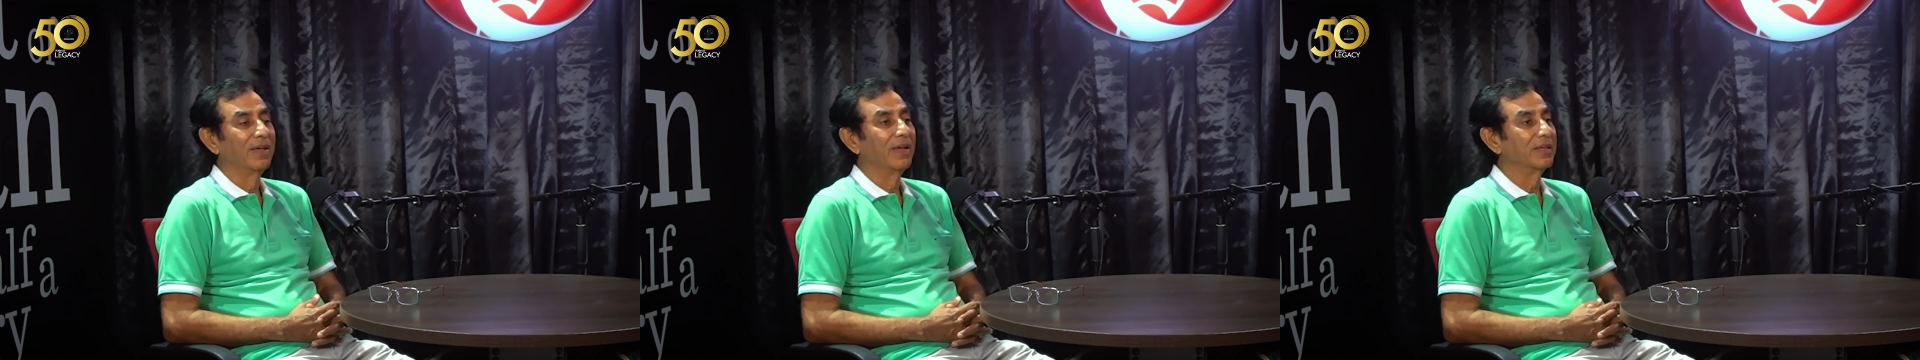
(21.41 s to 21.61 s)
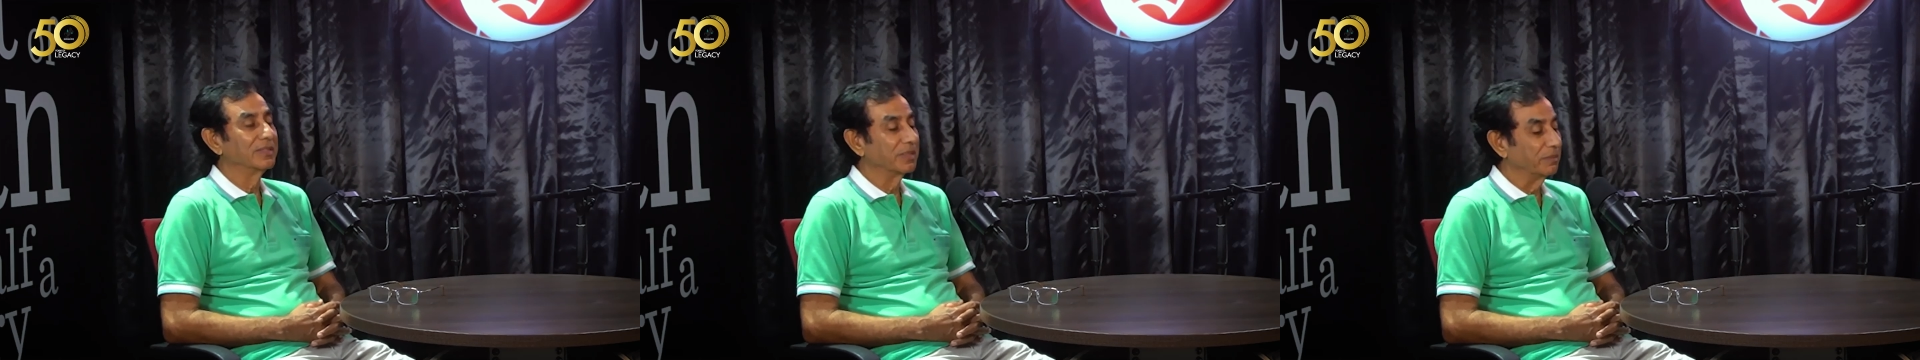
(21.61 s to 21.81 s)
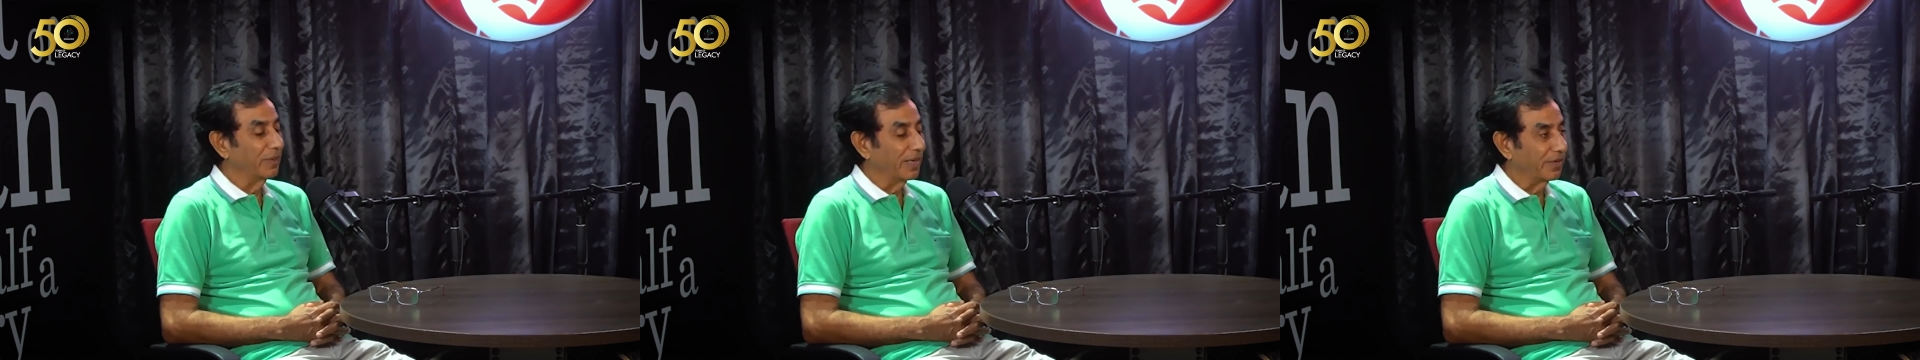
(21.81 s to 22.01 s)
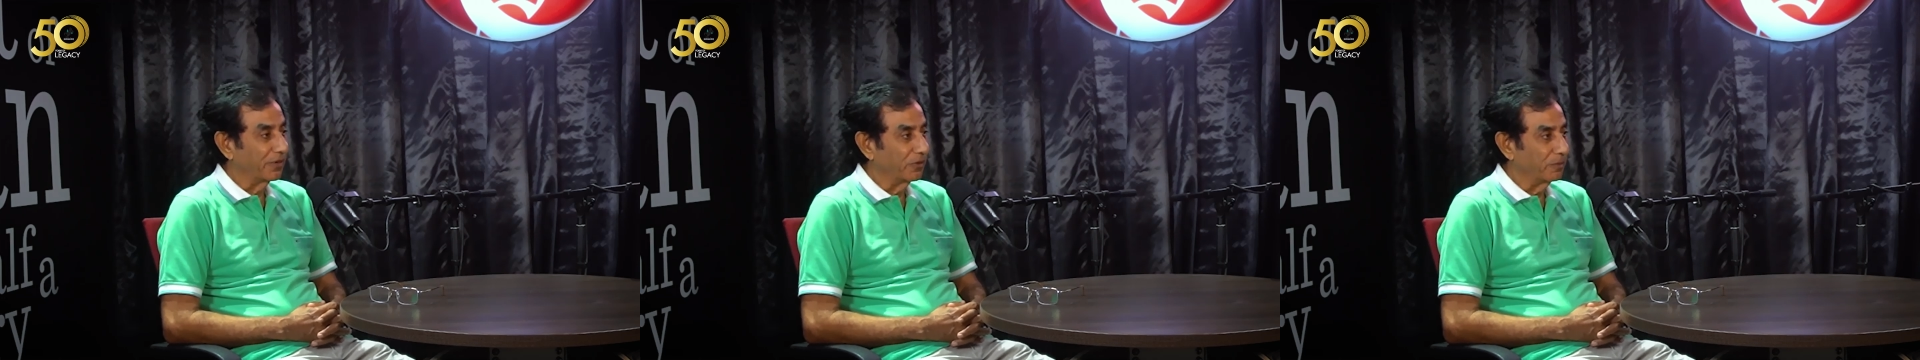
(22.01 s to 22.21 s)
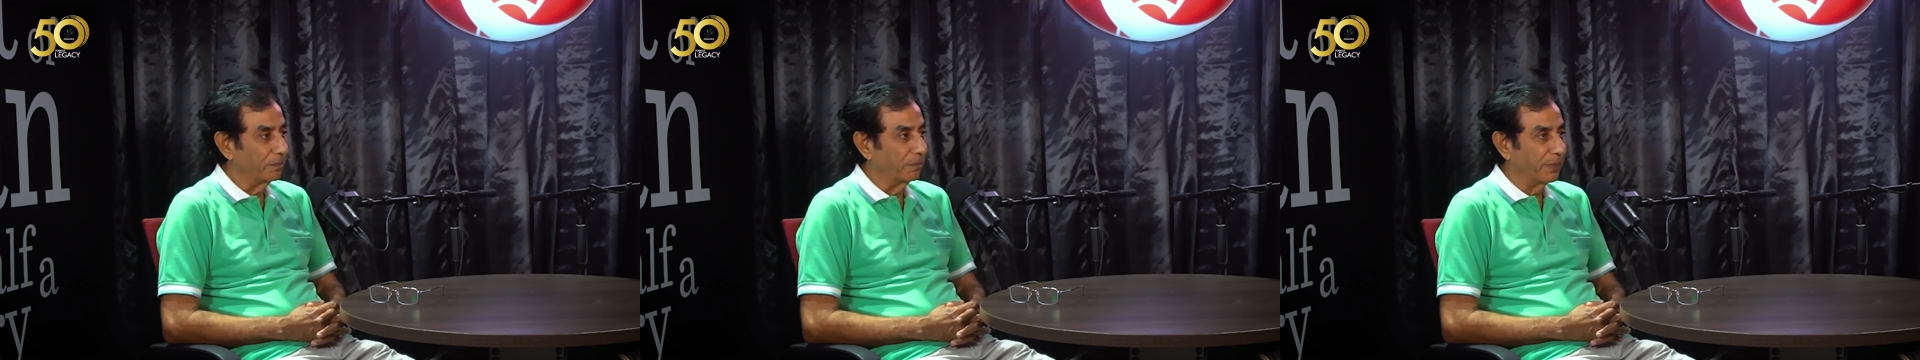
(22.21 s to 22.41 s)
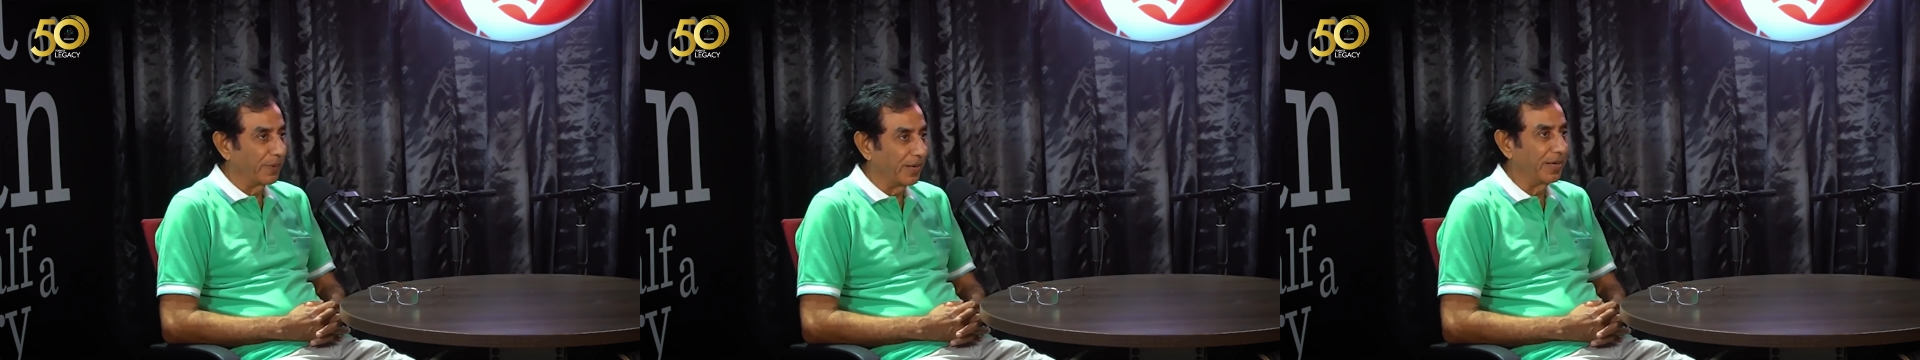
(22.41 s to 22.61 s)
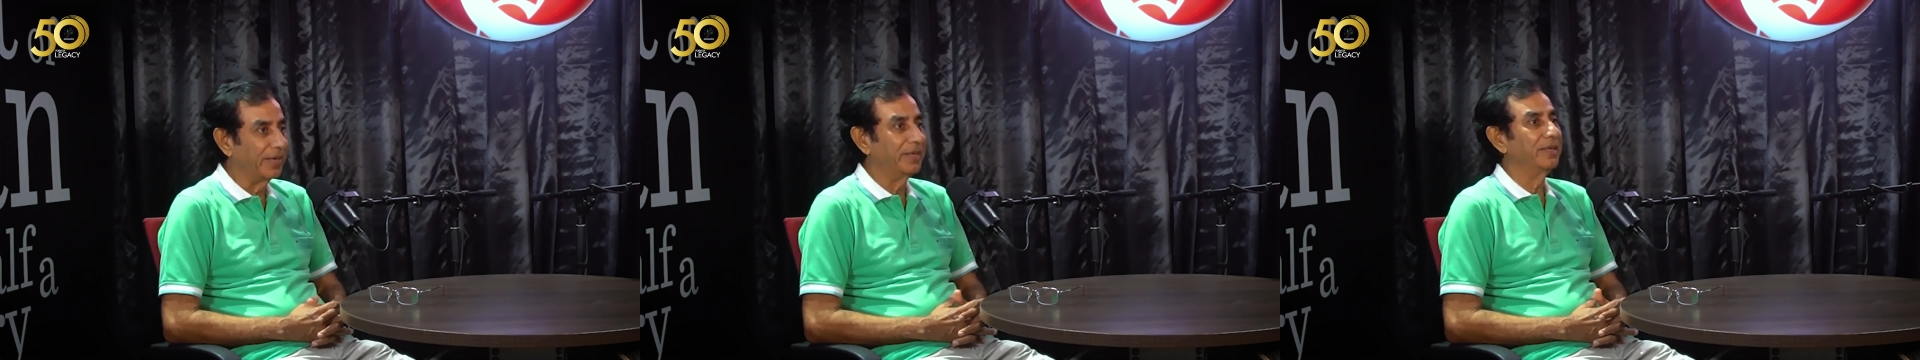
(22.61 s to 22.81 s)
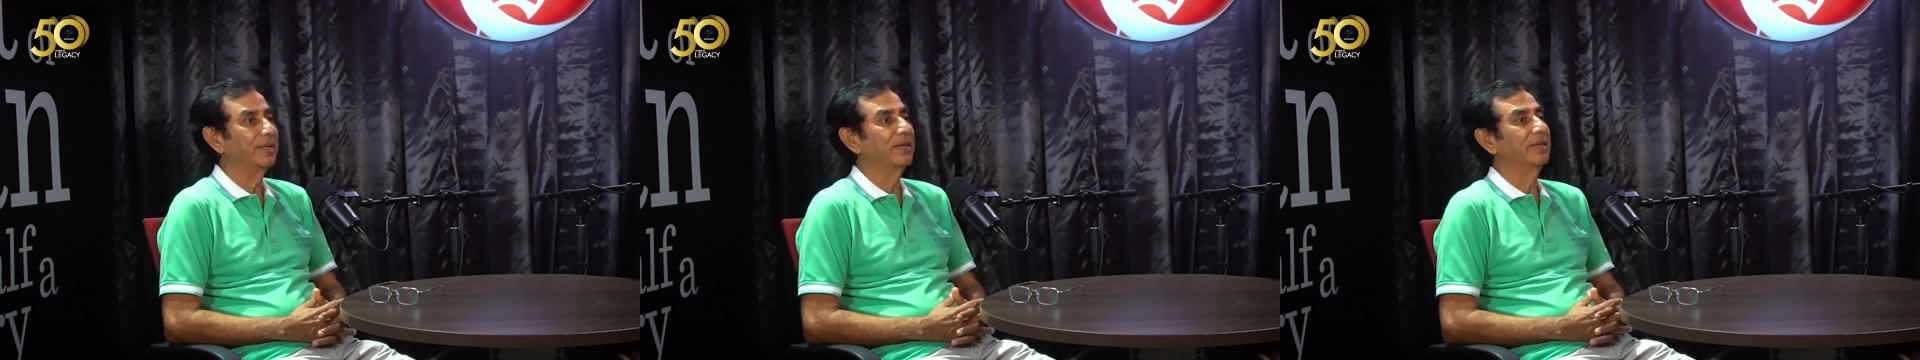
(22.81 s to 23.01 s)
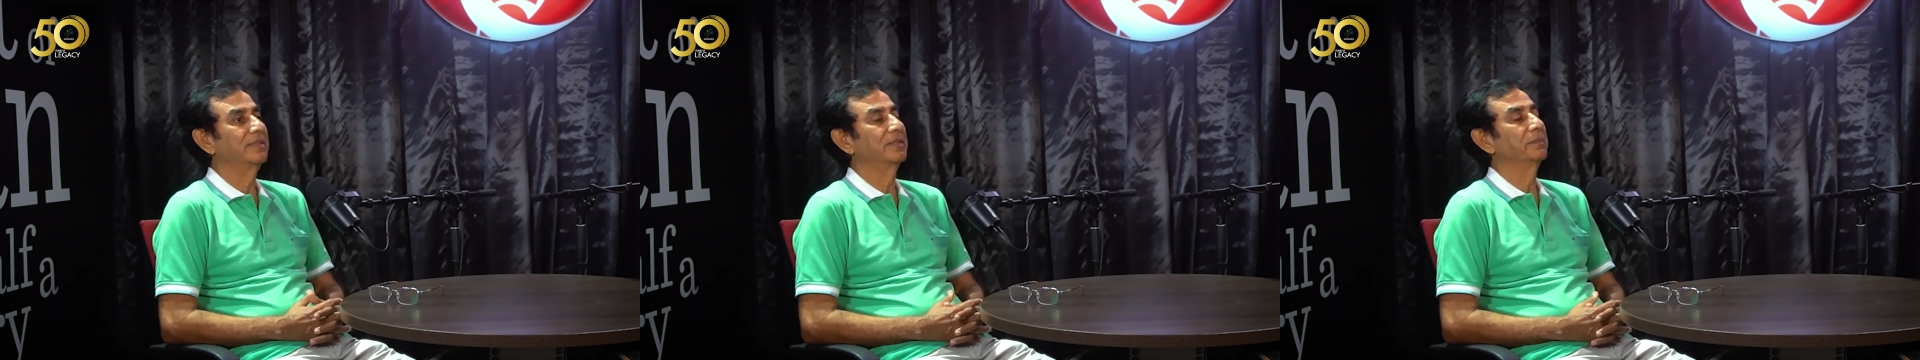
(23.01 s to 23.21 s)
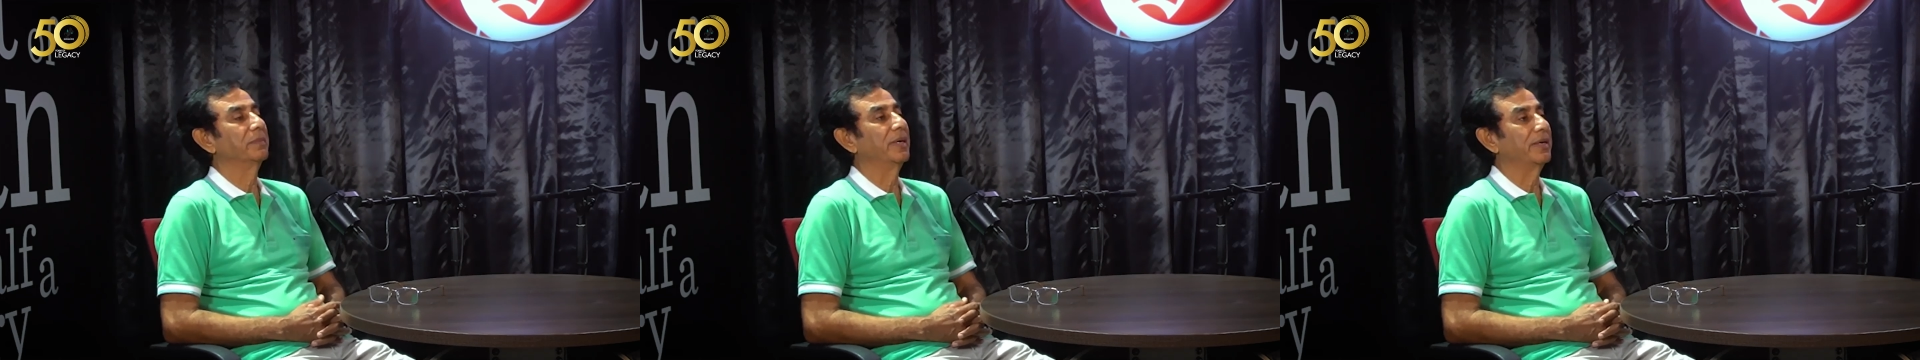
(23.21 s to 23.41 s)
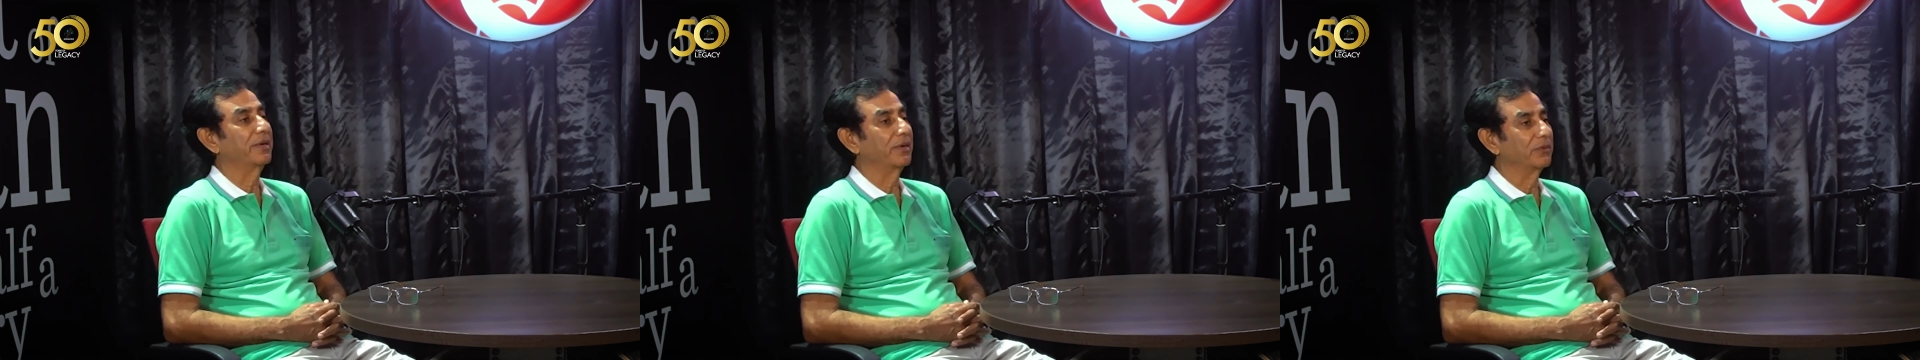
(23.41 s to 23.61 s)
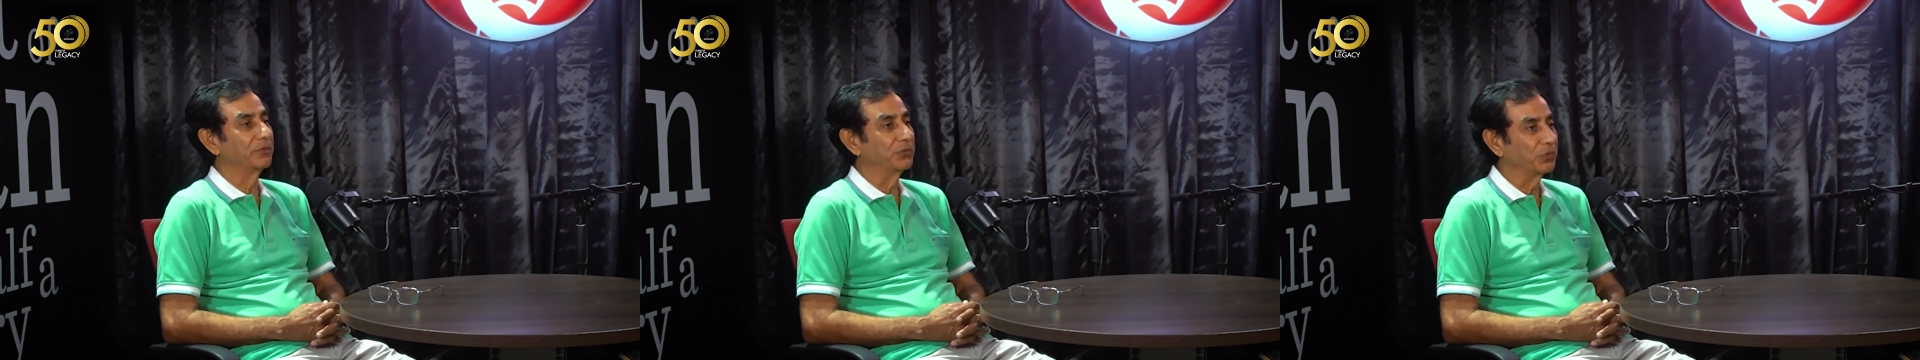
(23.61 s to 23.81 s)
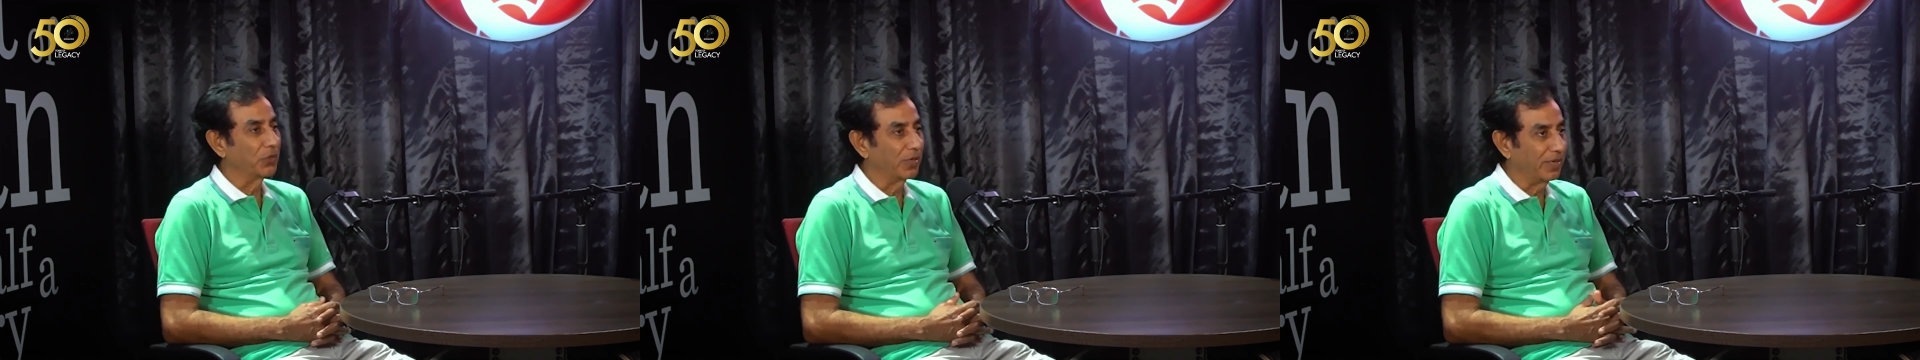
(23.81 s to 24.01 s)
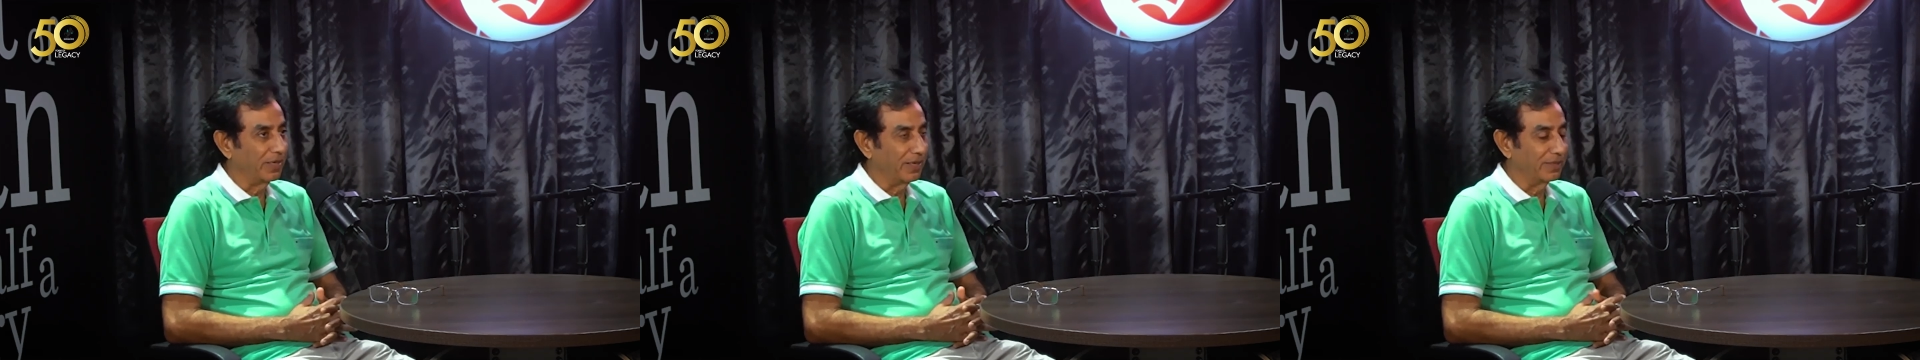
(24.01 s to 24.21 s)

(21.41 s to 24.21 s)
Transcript: is a matter of pride, is a matter of joy,